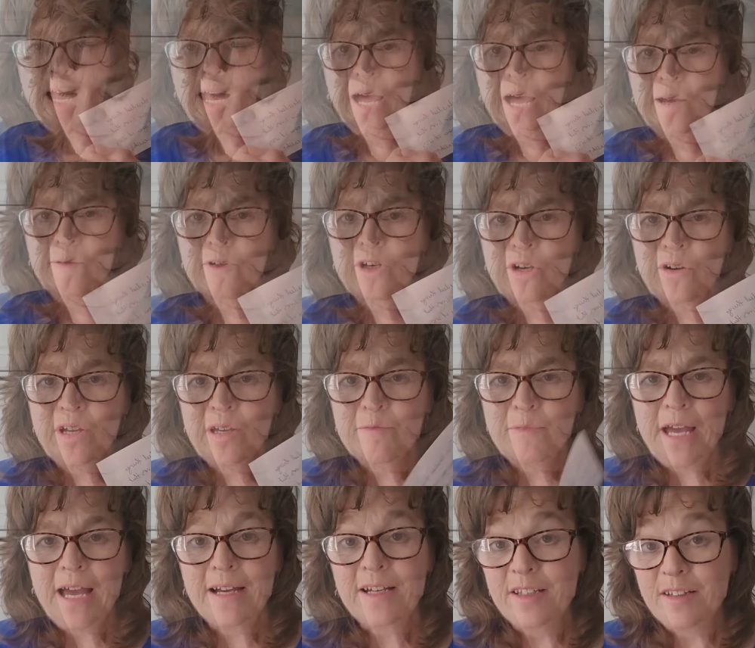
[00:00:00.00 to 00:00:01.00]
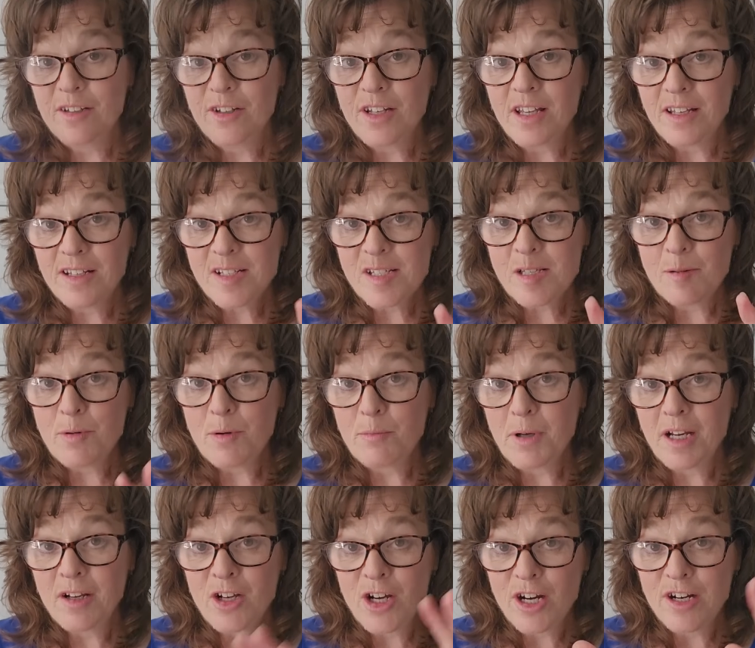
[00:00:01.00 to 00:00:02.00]
I'm going back and looking at some of
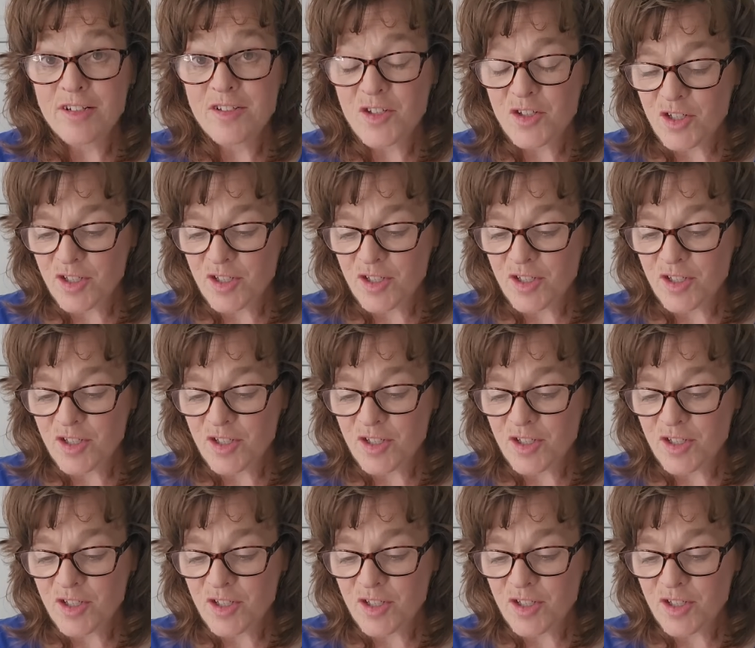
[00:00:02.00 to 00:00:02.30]
my cards